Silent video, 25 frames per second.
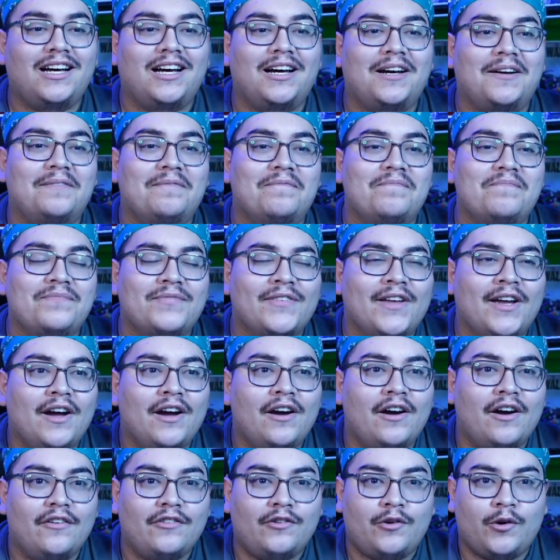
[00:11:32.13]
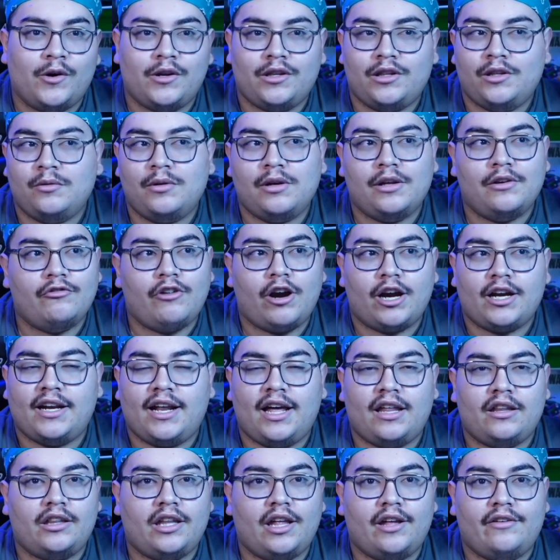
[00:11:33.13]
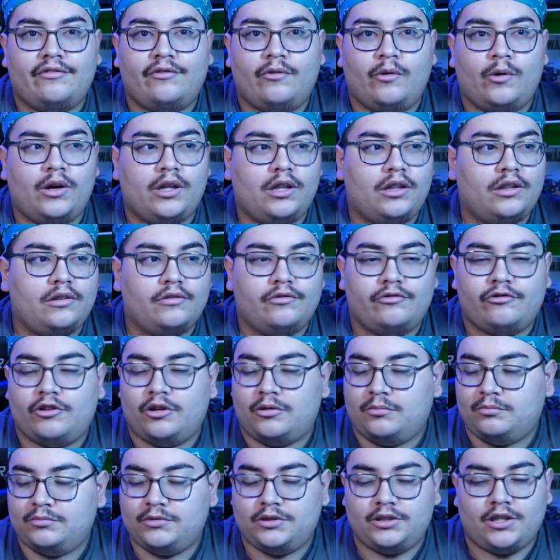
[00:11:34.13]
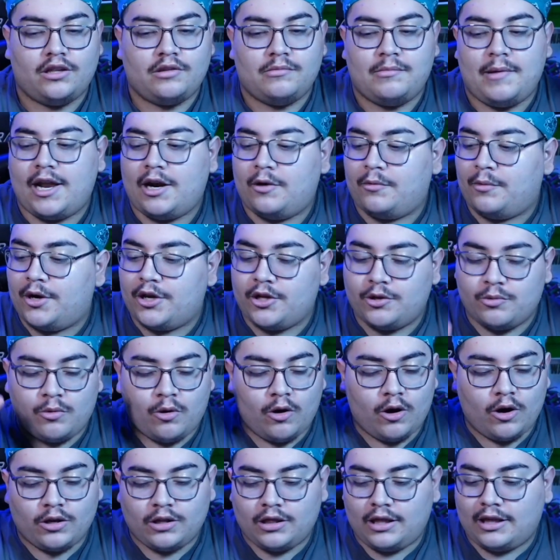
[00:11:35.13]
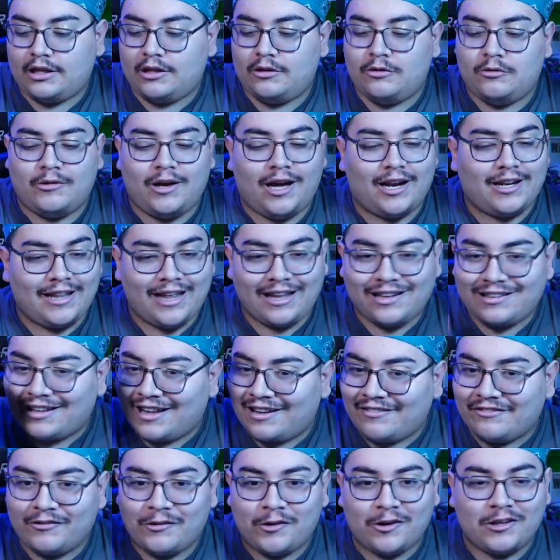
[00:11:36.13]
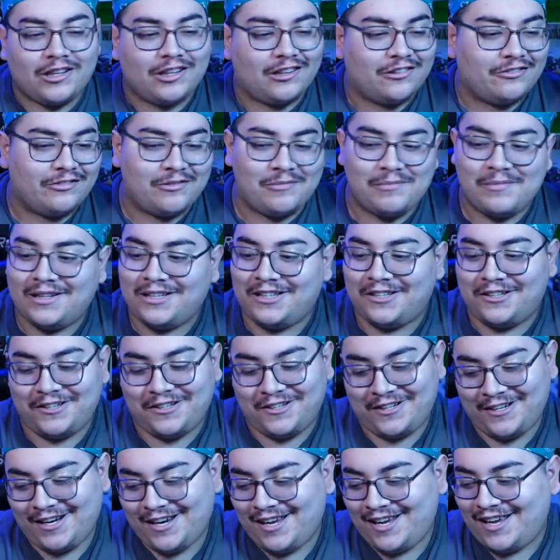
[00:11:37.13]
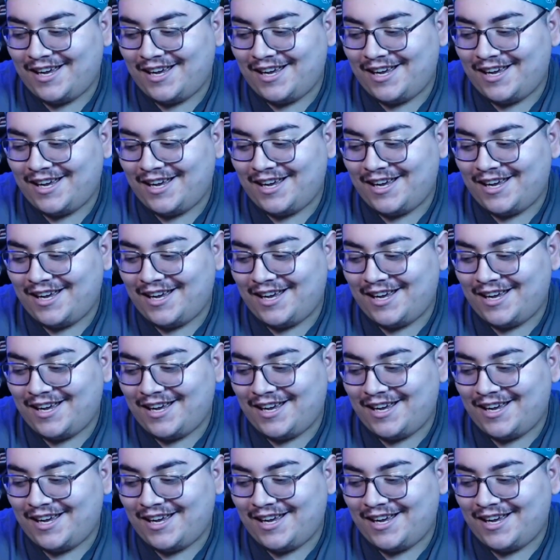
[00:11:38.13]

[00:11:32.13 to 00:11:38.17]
Um, of course, you can recognize that voice from doesn't matter where you are. Like you got that that voice is familiar.